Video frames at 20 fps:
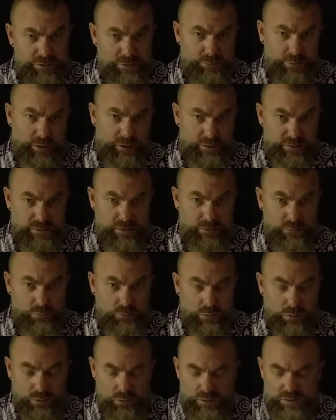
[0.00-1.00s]
medicine
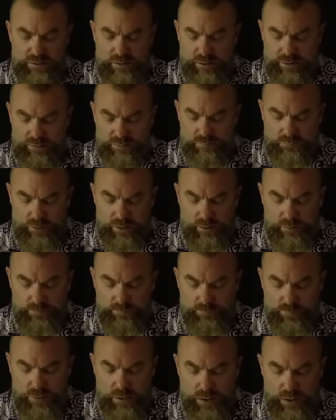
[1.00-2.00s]
works as well.
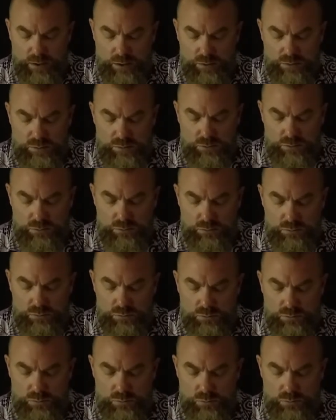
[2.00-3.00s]

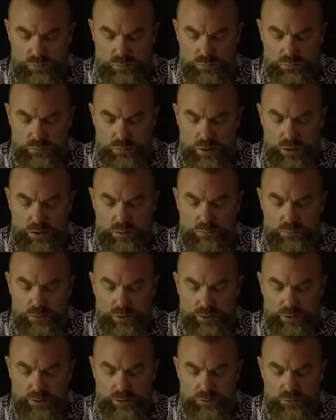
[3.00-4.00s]
So what we're
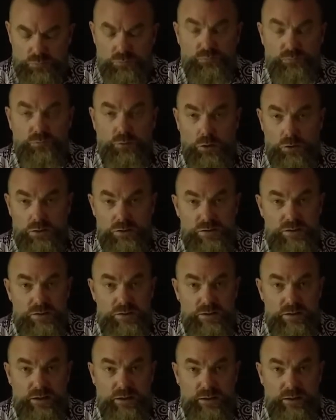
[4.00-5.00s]
going to do
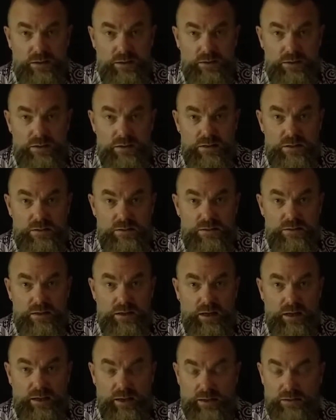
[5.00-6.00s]
first is
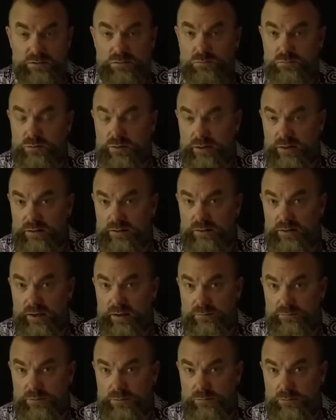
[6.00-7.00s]
connect with
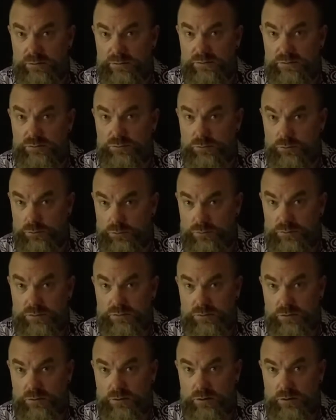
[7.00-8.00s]
everyone's Earth
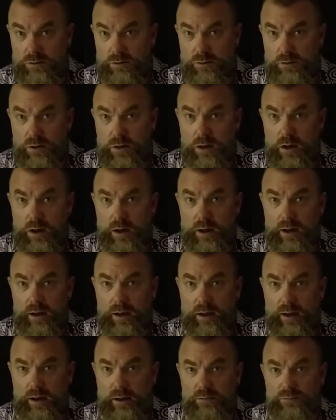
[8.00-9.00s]
star
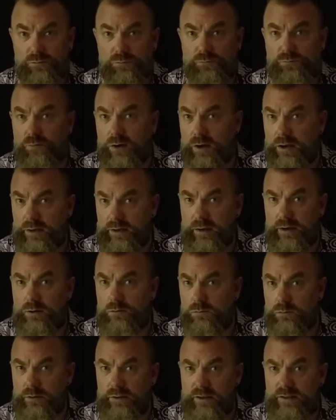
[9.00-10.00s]
and find out
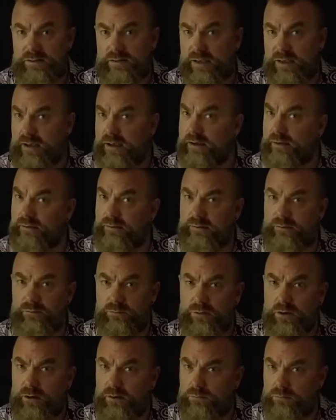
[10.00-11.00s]
where that's at and
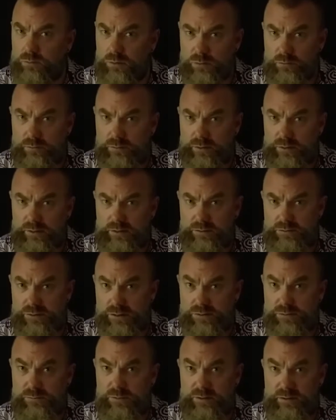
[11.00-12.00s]
kind of work with any
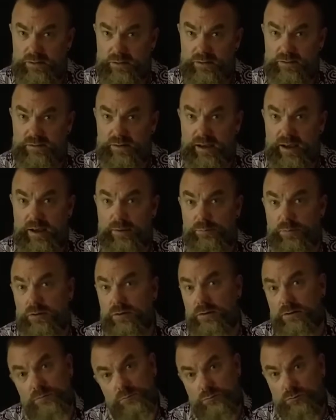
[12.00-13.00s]
adjustment that needs to happen,
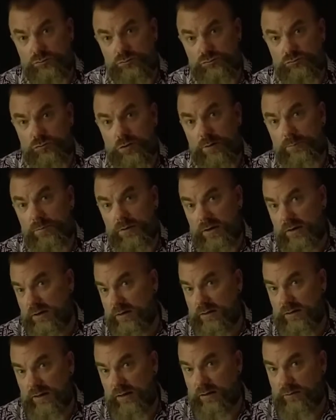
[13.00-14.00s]
and we'll drop that in
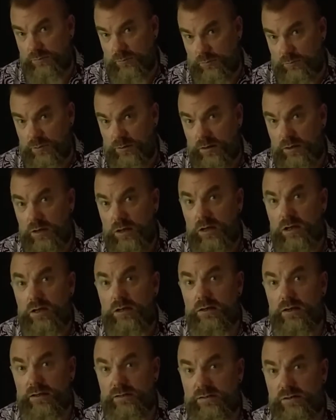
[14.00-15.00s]
to get everyone
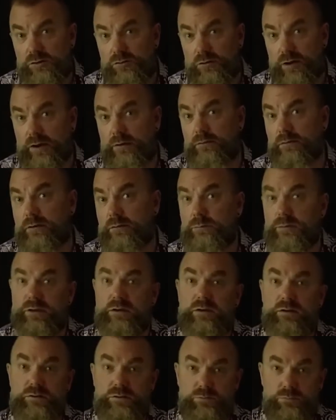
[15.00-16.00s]
nice and grounded,
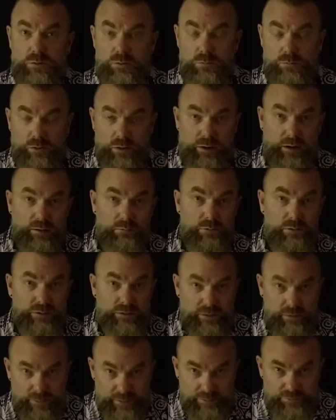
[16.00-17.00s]
because we're working with the
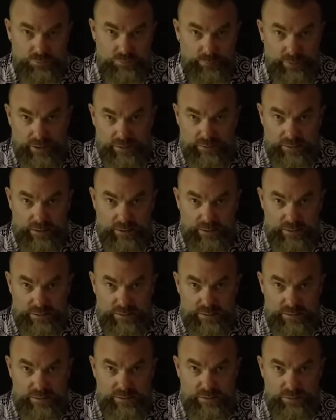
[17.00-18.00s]
electromagnetic
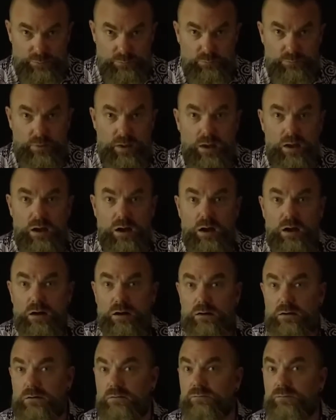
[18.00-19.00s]
system
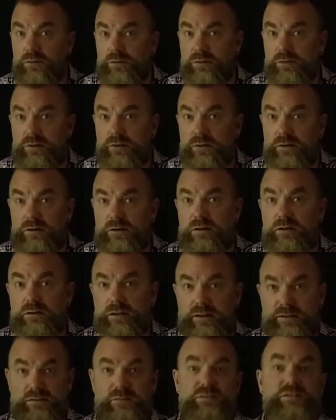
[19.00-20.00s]
of the
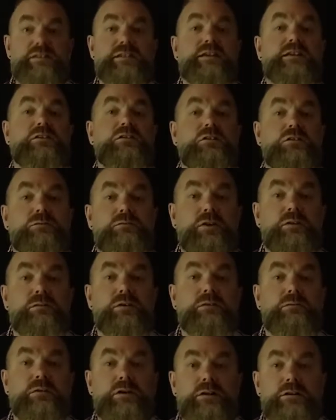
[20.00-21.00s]
collective signal of
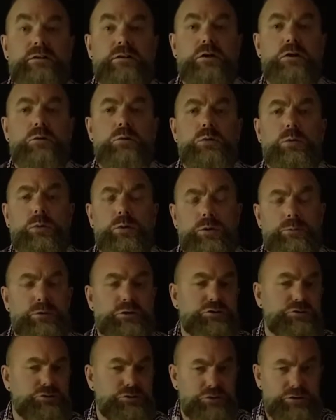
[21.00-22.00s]
everyone. We want to
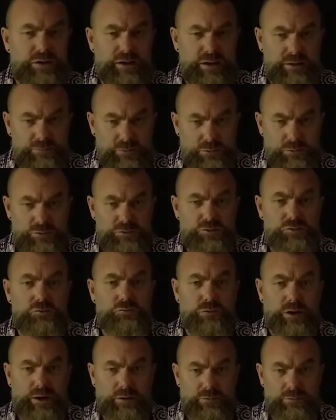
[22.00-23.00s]
make sure that everyone's
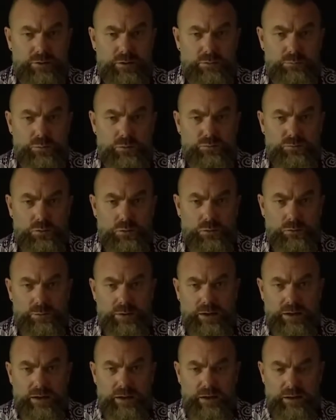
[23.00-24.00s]
grounded before we
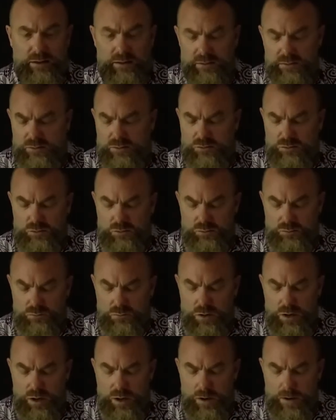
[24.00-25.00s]
get
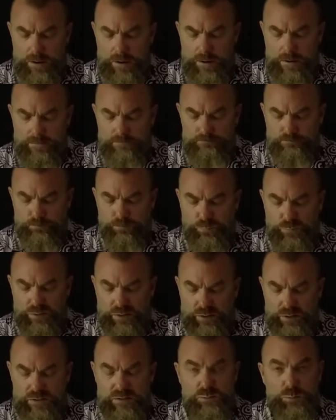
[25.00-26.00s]
into the
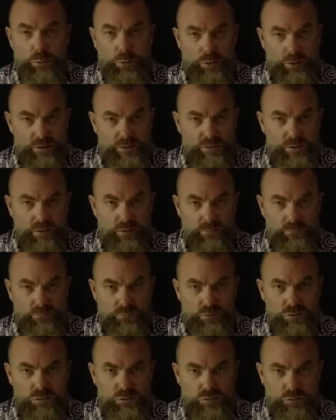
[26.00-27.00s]
experience of
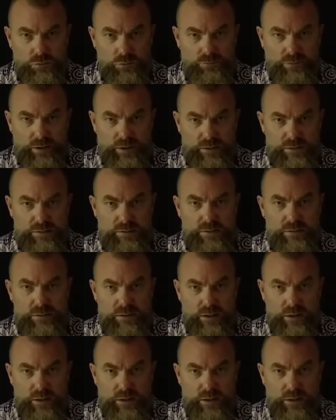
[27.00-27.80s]
service